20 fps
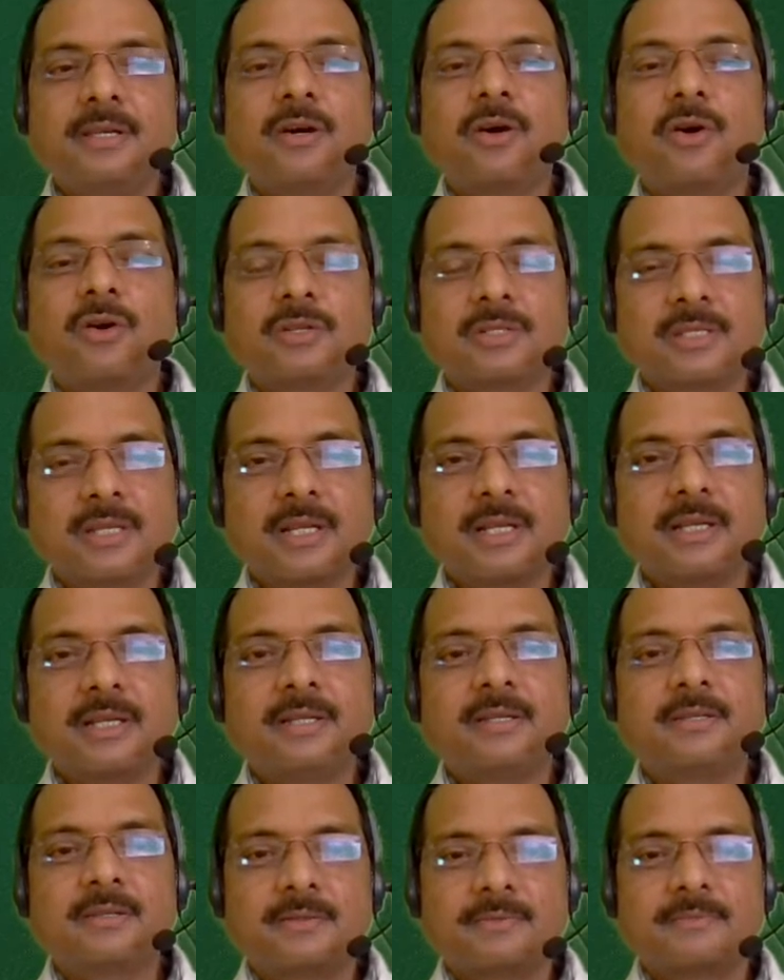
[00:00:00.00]
oxalate,
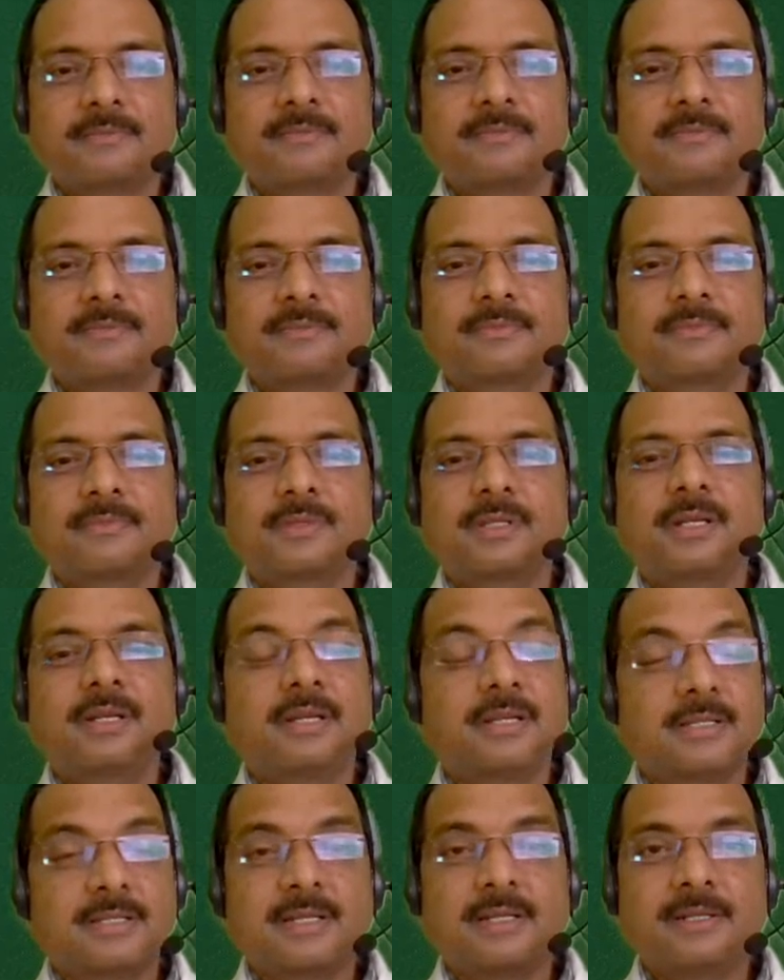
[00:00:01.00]

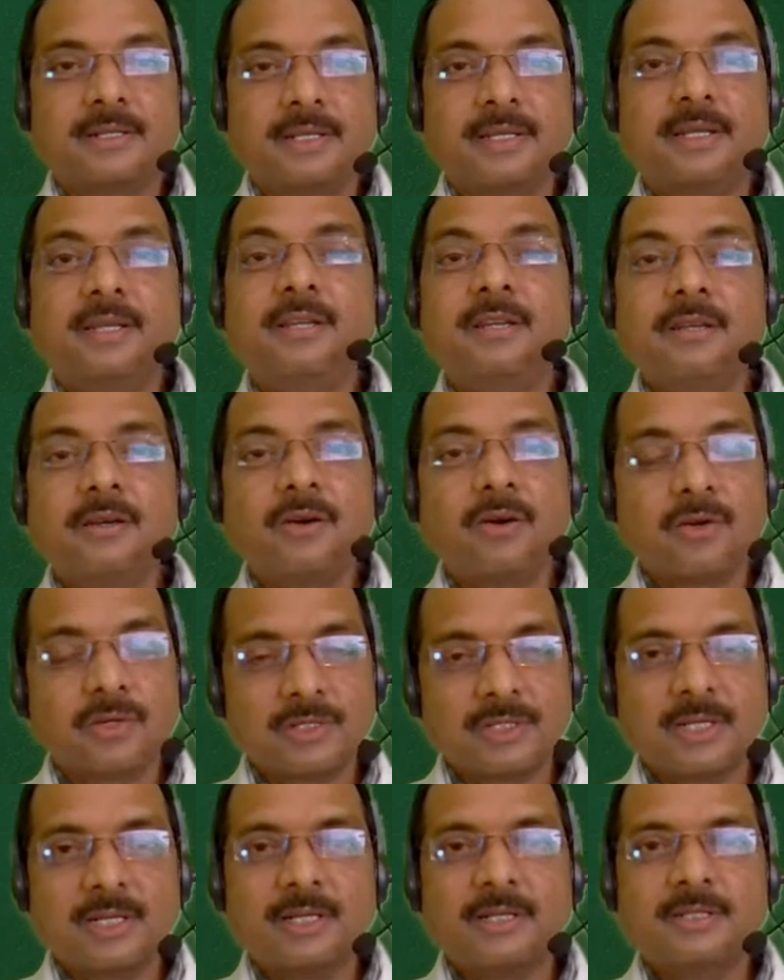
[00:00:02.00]
resulting in
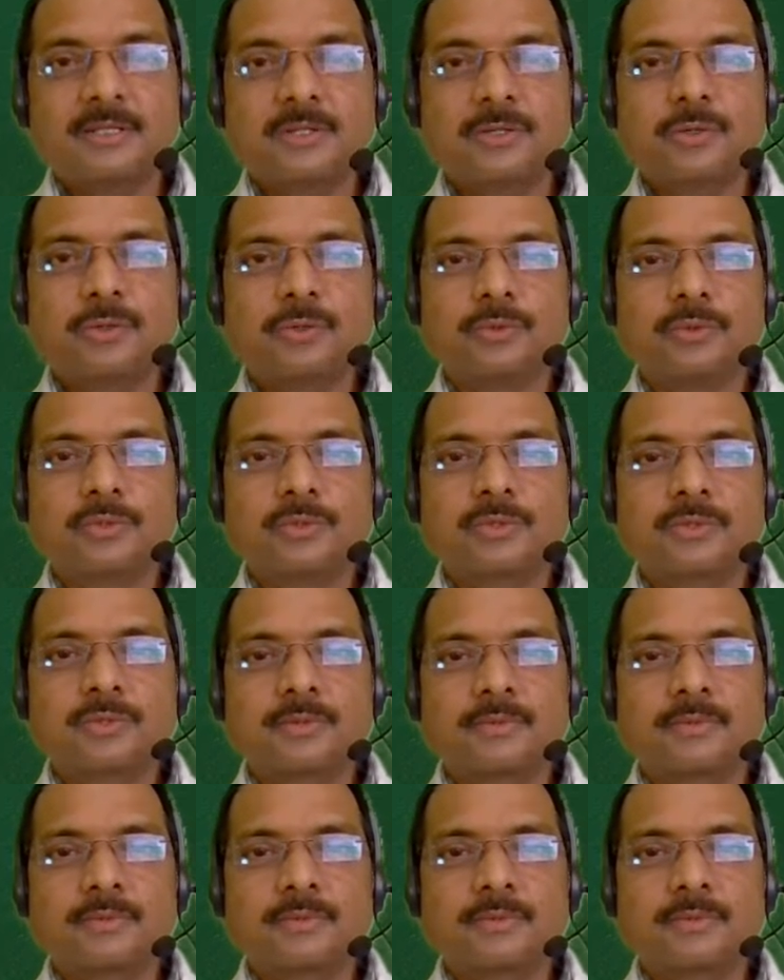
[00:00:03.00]
oxalate stones.